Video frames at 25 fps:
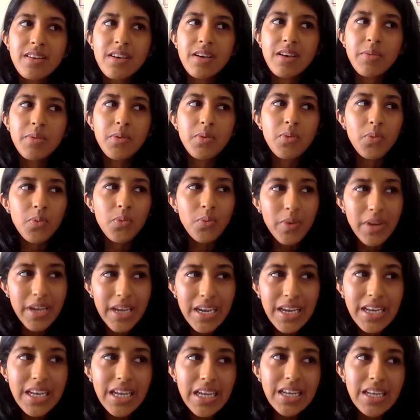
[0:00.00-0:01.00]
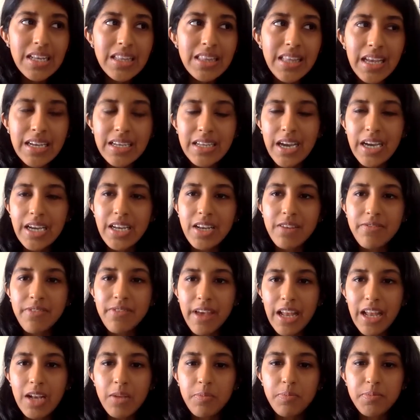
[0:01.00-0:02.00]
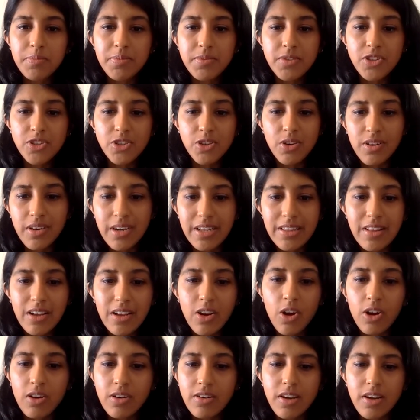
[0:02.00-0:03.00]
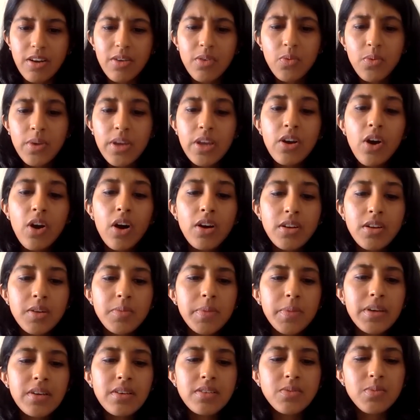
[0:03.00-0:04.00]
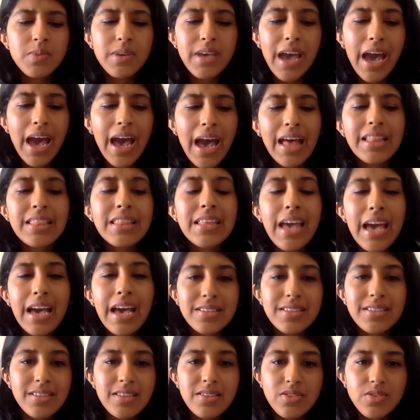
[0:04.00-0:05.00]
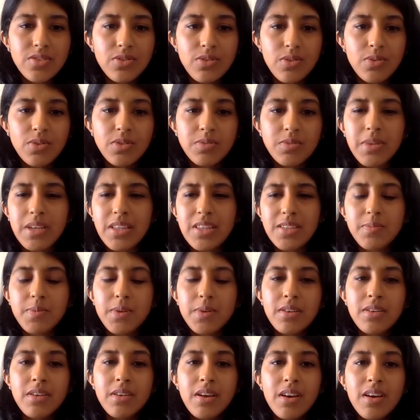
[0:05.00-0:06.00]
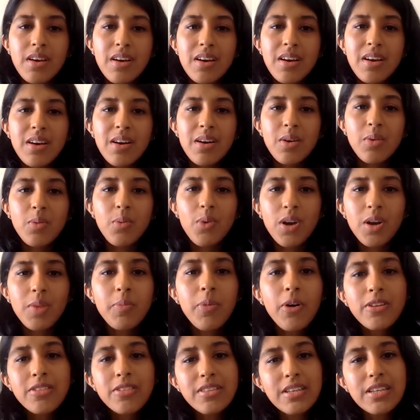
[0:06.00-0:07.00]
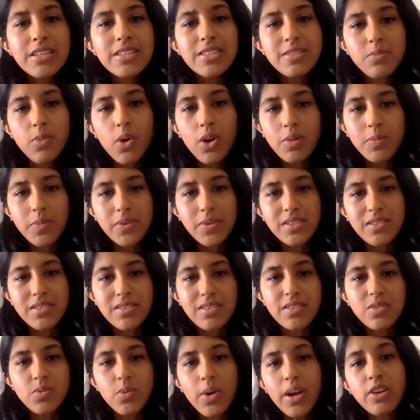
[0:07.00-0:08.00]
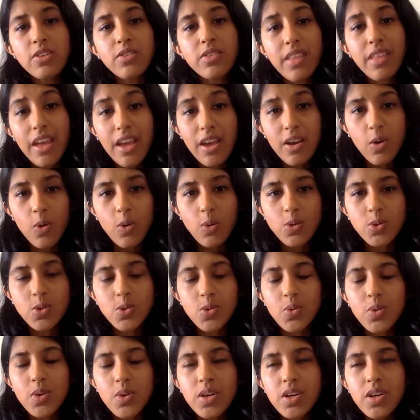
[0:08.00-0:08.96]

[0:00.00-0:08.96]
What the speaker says: I mean, we needed that kind of help during the lockdown, and we got it because we had the access to those means. But what about these small businesses? Where do they go to?